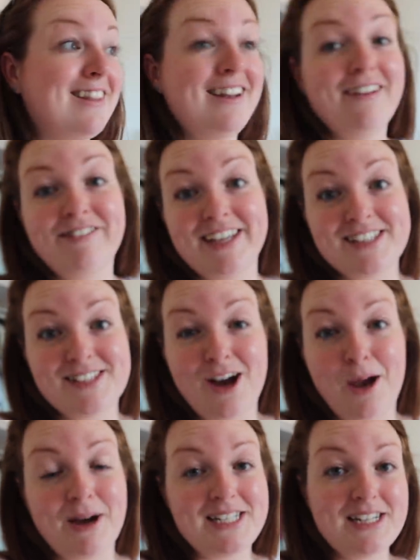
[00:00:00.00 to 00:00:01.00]
had the loveliest
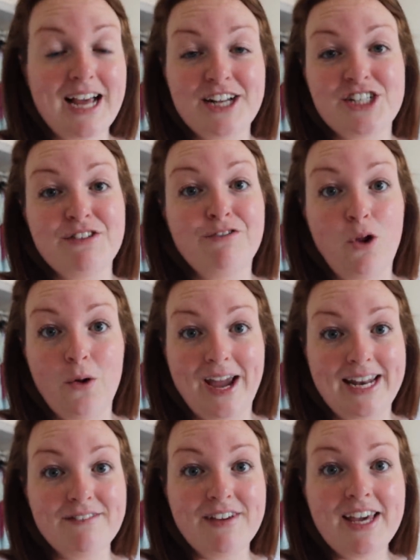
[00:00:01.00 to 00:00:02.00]
time I didn't actually vlog
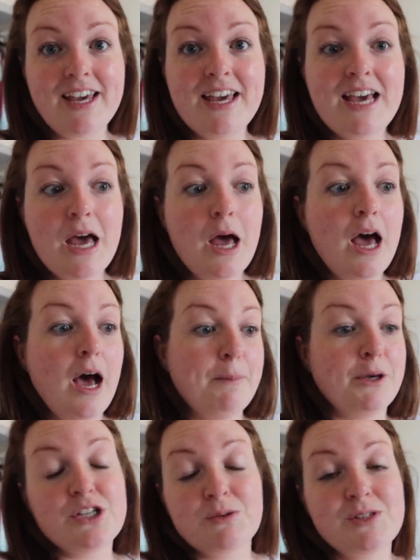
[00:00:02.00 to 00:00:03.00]
any of it
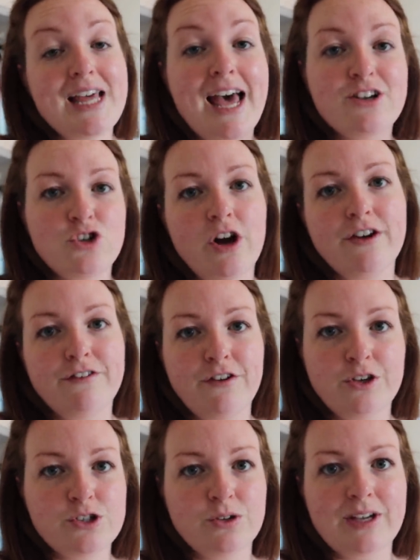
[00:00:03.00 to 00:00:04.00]
because I was there trying to
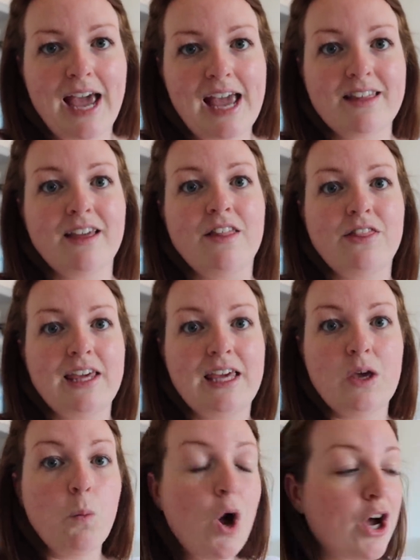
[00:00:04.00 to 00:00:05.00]
focus on getting
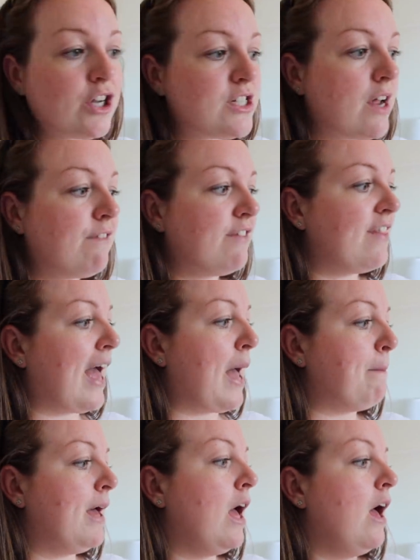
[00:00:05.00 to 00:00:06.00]
the work done for
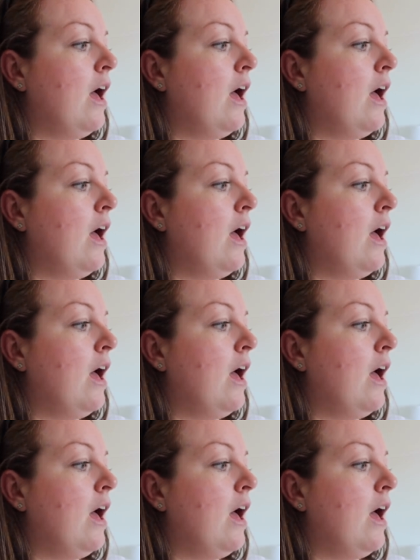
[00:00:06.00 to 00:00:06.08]
them